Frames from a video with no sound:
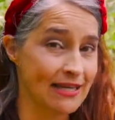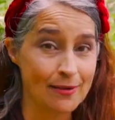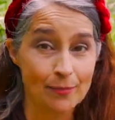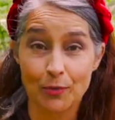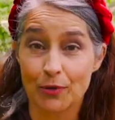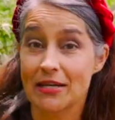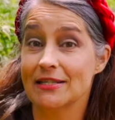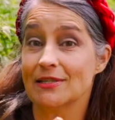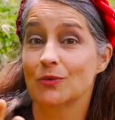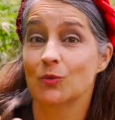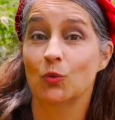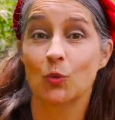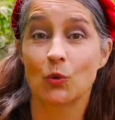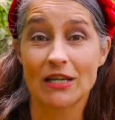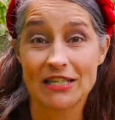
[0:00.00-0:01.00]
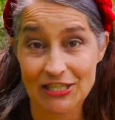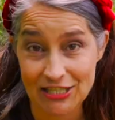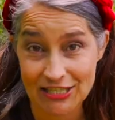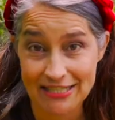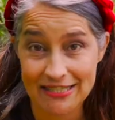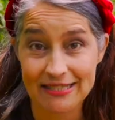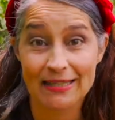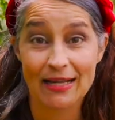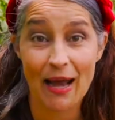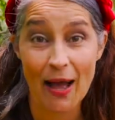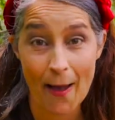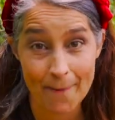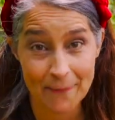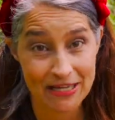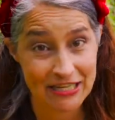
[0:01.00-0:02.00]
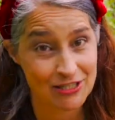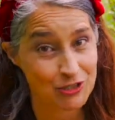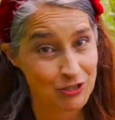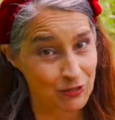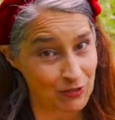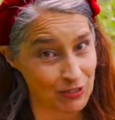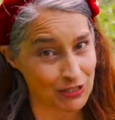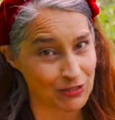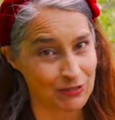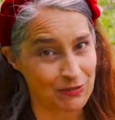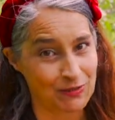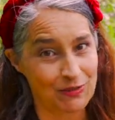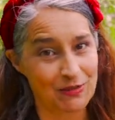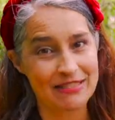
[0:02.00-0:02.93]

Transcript: It brings wishes coming true.